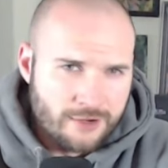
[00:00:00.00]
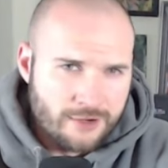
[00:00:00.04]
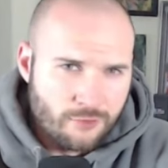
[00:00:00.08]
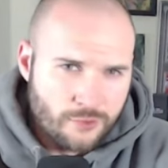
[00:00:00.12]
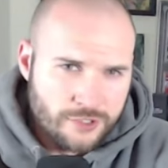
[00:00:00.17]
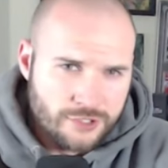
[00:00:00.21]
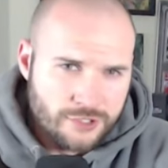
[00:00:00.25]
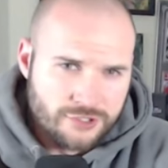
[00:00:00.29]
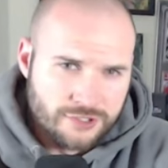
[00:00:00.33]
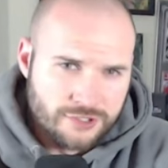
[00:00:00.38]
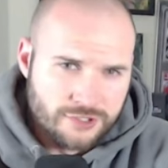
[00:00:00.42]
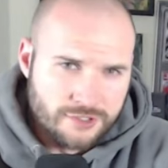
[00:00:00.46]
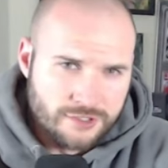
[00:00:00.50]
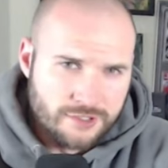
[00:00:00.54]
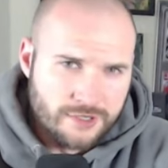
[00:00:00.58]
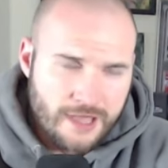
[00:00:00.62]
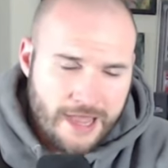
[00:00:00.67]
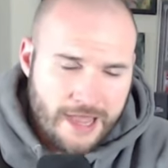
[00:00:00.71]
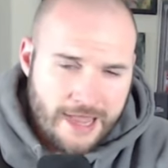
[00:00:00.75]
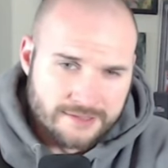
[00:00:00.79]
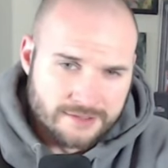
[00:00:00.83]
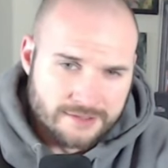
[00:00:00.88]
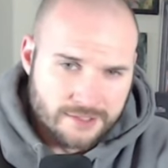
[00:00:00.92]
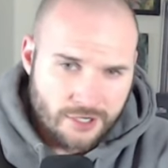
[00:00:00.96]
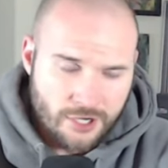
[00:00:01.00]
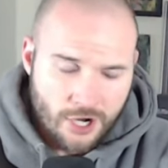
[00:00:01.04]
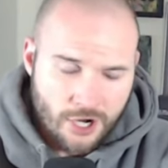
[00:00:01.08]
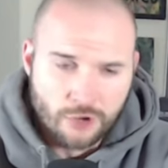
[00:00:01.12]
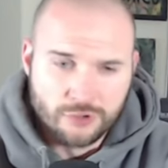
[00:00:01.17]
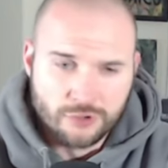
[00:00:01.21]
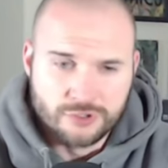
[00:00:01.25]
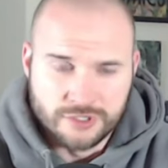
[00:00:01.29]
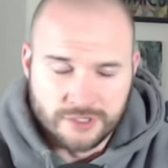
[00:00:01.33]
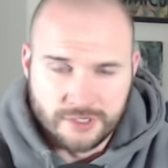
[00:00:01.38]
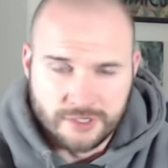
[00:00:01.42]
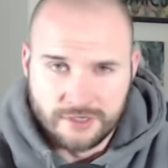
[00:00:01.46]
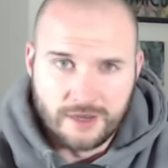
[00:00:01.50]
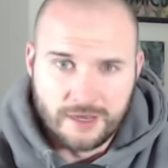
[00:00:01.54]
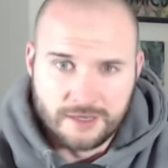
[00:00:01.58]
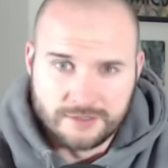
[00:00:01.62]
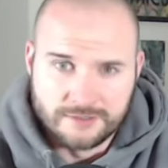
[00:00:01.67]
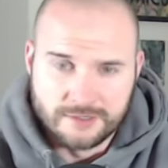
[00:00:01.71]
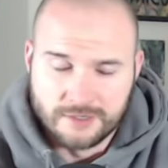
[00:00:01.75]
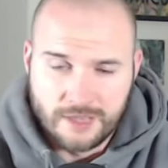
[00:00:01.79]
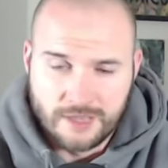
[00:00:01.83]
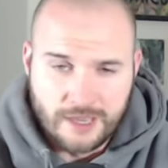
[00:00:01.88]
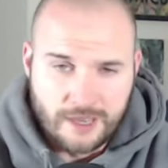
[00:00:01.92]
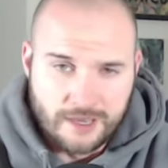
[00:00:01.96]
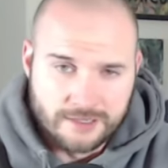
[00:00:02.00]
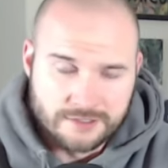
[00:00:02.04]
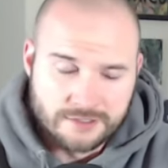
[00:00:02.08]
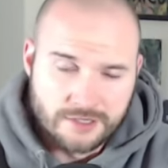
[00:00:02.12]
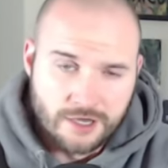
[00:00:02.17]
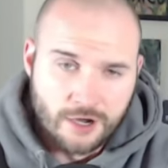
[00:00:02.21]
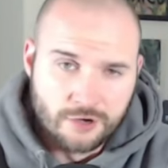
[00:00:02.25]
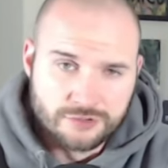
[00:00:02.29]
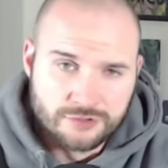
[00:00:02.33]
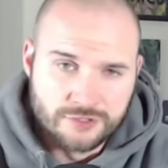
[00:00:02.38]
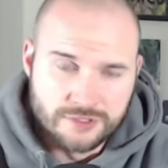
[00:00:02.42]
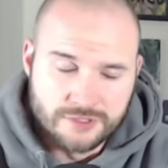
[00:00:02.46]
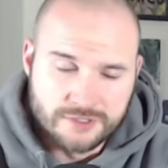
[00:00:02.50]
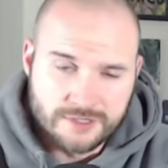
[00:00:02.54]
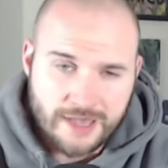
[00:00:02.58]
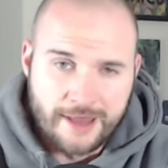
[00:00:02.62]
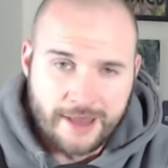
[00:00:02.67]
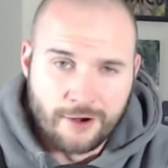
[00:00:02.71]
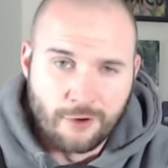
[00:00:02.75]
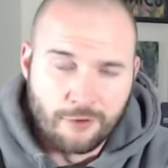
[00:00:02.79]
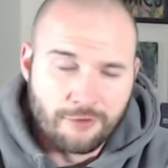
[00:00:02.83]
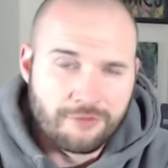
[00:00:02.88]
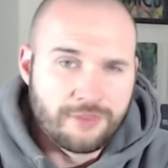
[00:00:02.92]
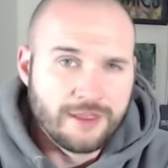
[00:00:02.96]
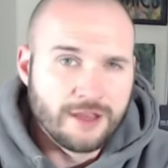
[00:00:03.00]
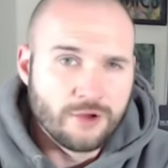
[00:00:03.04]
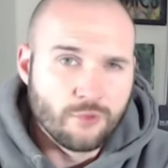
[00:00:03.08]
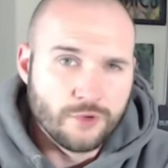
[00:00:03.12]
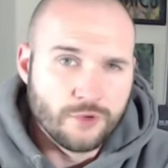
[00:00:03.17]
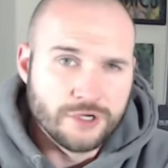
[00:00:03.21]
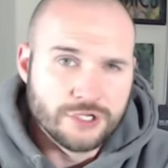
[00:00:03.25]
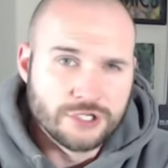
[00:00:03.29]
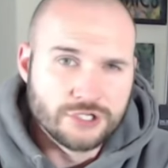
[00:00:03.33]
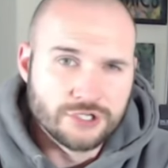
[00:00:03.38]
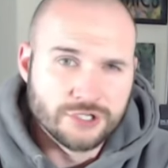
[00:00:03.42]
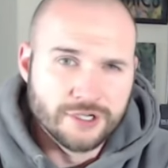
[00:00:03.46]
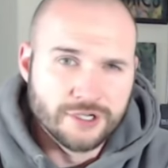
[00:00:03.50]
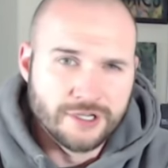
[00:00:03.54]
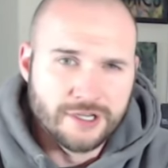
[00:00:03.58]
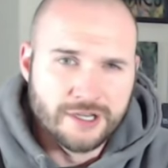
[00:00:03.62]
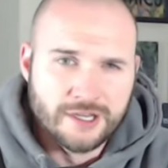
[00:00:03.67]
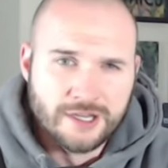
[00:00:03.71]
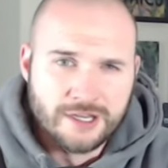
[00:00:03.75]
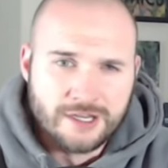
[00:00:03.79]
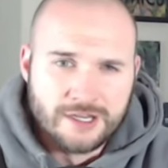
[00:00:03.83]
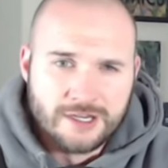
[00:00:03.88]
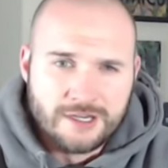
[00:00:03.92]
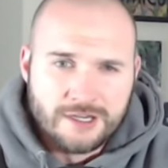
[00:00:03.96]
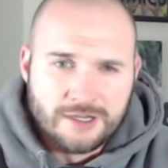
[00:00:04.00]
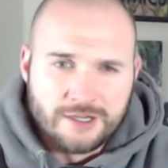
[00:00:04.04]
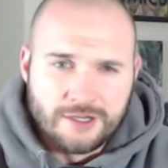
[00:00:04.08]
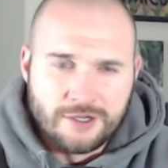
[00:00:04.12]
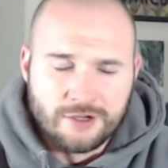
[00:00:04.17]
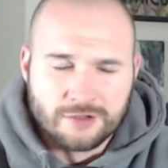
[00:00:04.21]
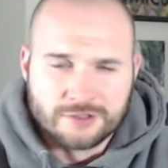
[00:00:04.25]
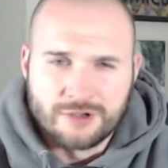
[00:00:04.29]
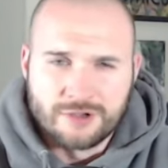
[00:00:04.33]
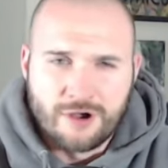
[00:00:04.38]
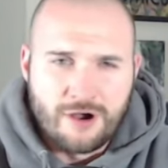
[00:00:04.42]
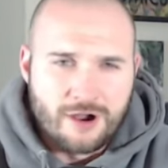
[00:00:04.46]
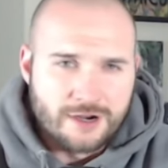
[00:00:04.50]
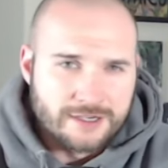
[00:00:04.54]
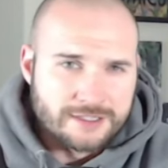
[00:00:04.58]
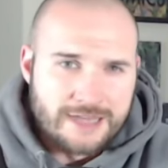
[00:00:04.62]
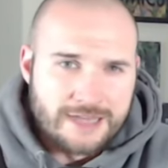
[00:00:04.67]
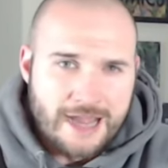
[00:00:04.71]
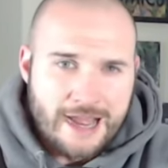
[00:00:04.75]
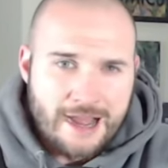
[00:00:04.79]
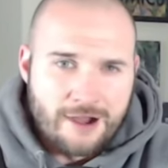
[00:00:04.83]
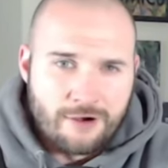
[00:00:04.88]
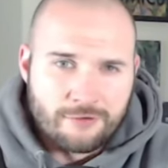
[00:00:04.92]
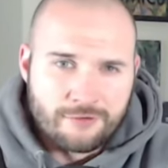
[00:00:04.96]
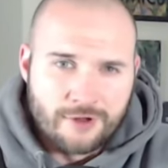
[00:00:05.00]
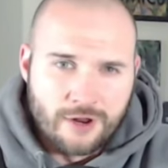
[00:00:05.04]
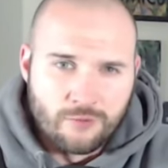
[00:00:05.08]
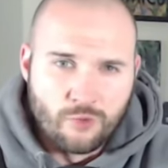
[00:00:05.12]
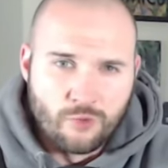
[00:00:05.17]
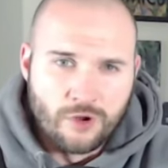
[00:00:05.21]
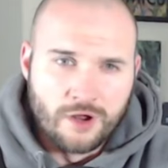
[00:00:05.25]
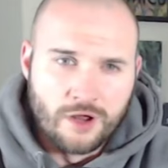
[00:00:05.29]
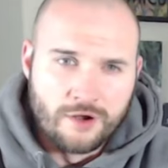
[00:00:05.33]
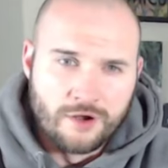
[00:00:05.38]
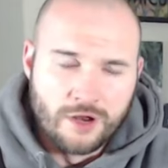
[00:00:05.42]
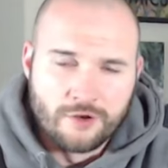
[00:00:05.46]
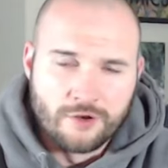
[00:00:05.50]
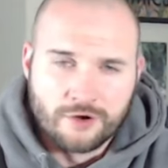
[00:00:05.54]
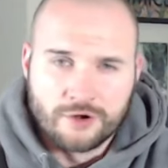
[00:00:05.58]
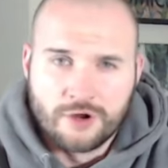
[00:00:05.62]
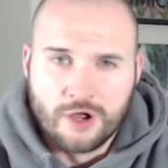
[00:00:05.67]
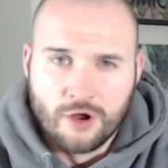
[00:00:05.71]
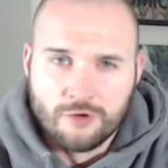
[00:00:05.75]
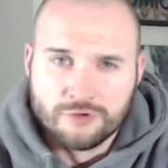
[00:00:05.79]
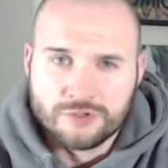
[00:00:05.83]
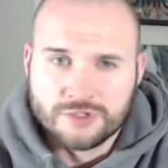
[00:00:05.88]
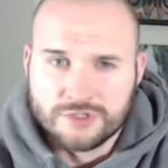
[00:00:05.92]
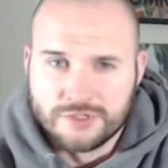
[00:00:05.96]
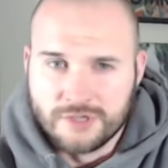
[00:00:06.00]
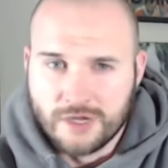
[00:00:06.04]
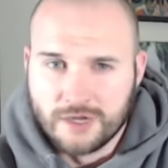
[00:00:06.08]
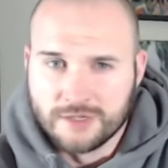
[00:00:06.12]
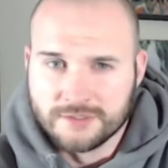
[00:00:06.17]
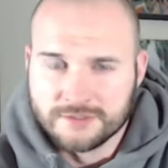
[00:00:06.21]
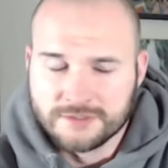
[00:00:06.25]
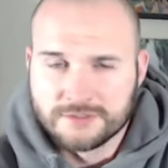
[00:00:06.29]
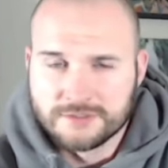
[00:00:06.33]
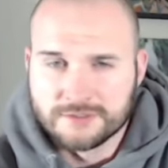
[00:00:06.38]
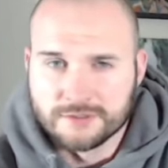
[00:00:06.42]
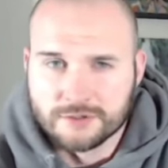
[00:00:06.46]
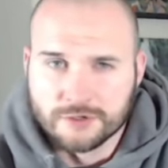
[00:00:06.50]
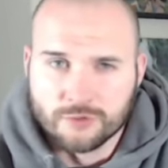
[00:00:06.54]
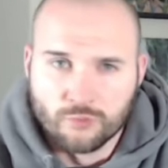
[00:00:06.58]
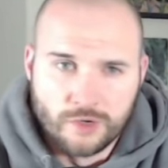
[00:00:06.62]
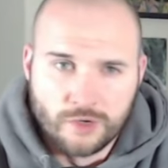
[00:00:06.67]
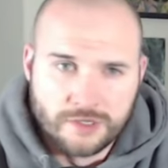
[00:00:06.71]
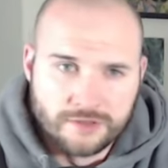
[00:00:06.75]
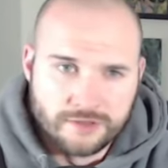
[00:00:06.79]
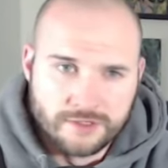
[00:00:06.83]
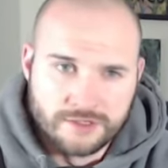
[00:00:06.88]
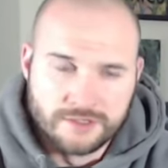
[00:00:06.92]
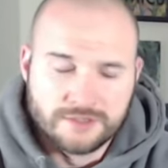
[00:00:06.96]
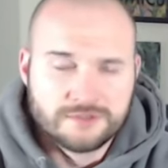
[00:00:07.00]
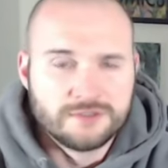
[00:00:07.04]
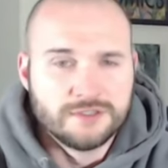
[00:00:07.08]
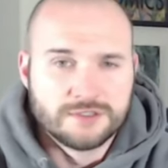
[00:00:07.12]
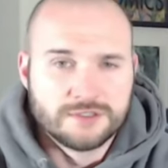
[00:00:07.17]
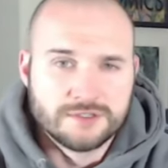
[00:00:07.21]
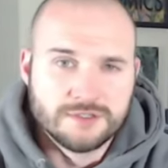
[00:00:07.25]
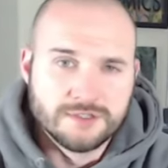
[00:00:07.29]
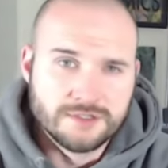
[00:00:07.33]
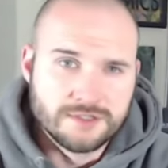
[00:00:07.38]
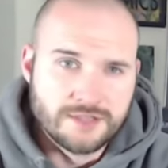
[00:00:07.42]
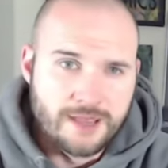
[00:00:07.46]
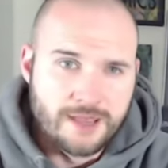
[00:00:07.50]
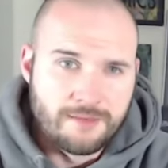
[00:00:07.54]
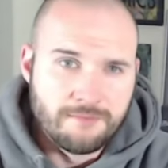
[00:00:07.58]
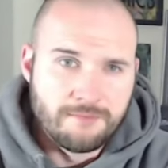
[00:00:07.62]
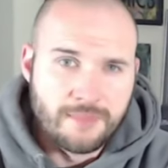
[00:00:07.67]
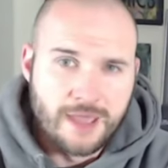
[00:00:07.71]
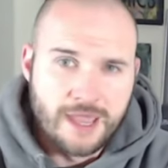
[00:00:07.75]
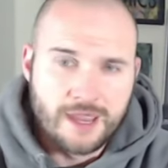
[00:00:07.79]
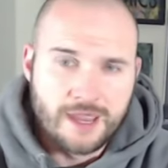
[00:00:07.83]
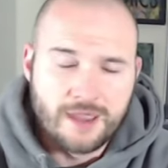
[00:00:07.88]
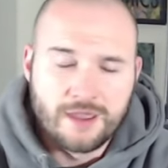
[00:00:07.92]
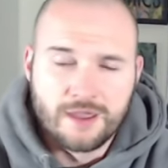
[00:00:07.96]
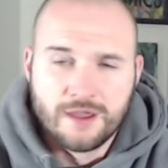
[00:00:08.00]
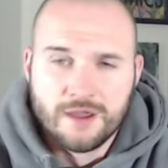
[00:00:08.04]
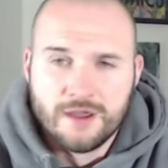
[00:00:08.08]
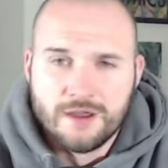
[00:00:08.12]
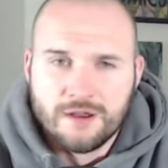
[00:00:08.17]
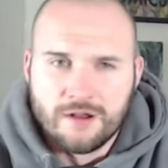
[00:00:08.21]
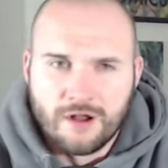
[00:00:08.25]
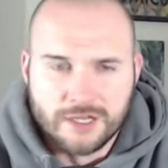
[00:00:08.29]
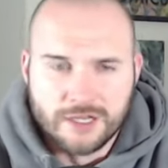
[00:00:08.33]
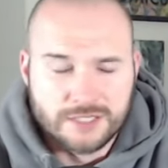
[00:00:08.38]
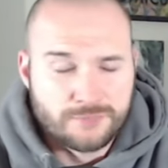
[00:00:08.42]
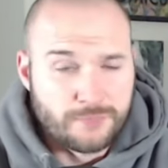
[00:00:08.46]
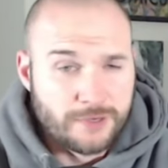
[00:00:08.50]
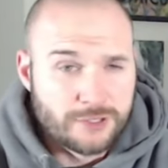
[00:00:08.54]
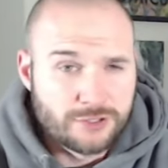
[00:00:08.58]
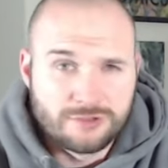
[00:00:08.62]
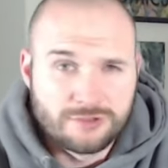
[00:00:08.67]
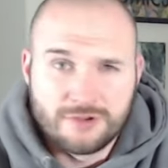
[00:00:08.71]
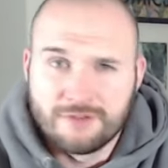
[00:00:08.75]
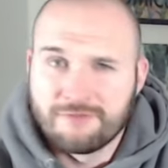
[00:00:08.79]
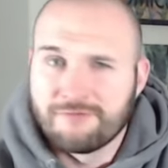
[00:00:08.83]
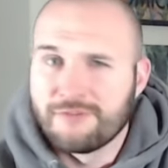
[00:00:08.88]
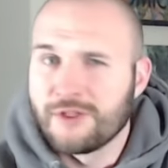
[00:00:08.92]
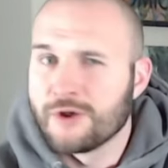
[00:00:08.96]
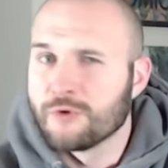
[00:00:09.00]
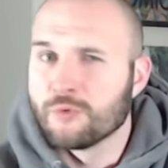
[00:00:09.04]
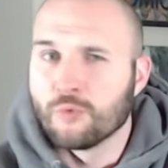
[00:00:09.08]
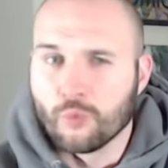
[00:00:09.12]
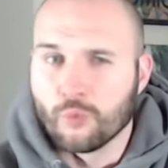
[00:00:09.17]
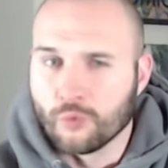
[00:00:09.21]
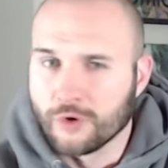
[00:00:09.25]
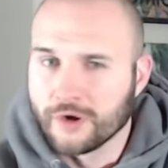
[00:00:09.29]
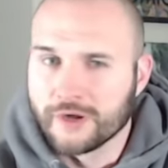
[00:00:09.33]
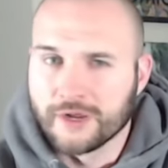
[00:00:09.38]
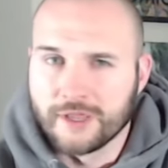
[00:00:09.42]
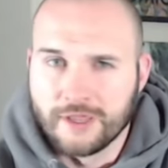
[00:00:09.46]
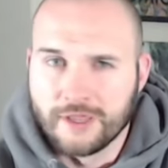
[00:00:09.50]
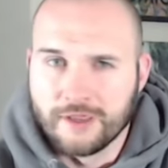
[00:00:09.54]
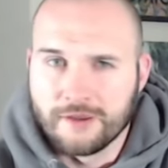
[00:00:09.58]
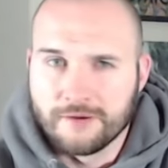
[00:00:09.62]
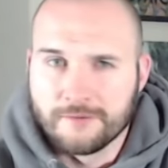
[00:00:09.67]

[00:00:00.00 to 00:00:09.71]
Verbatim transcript: we should, as a coaching, as coaches, I don't think we should, you know, talk down on what another coach does or what the decisions they make, especially if they're working.